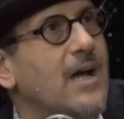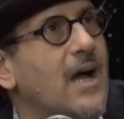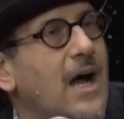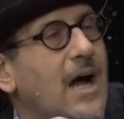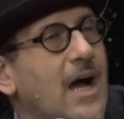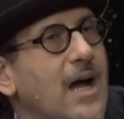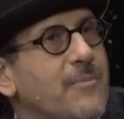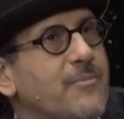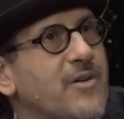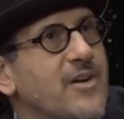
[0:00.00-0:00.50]

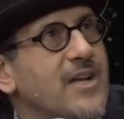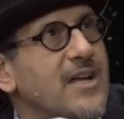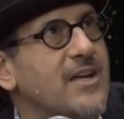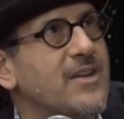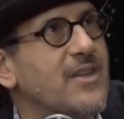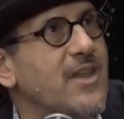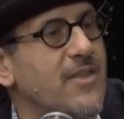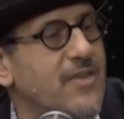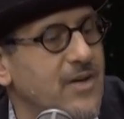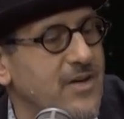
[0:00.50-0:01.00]
I predict
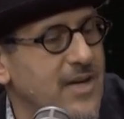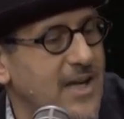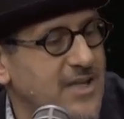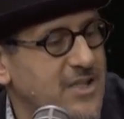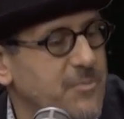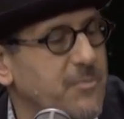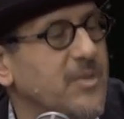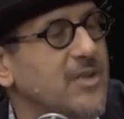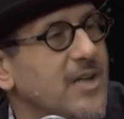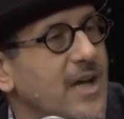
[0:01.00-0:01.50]
that the next
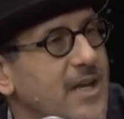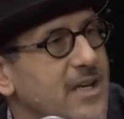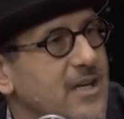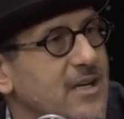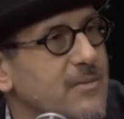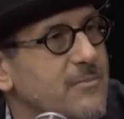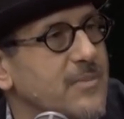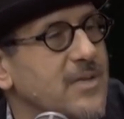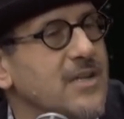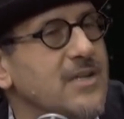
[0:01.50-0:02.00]

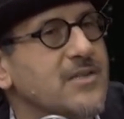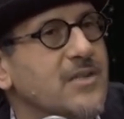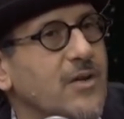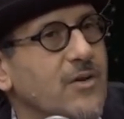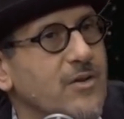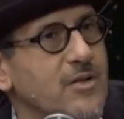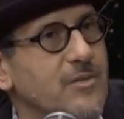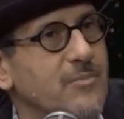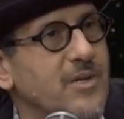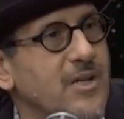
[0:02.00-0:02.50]
millennium is
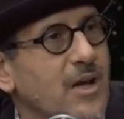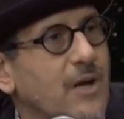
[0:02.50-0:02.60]
going to be